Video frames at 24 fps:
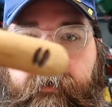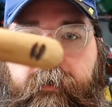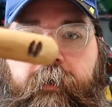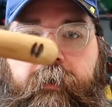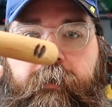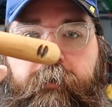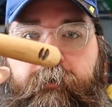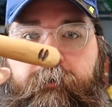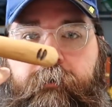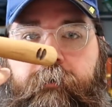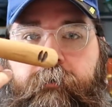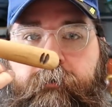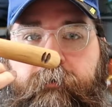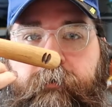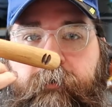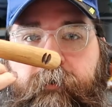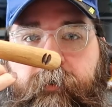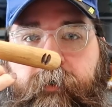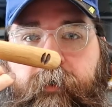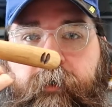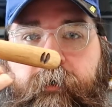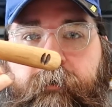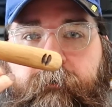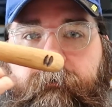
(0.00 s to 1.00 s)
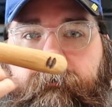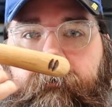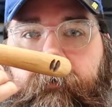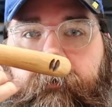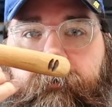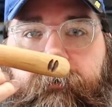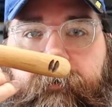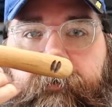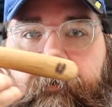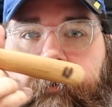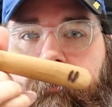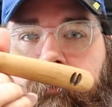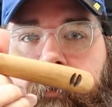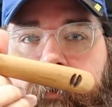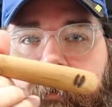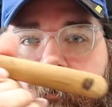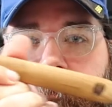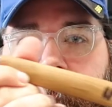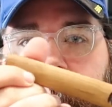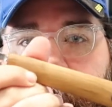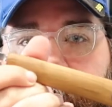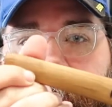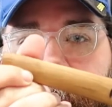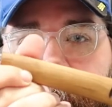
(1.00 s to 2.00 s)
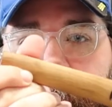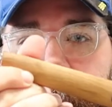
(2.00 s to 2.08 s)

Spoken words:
I use, again, focus, I'm not going to fuck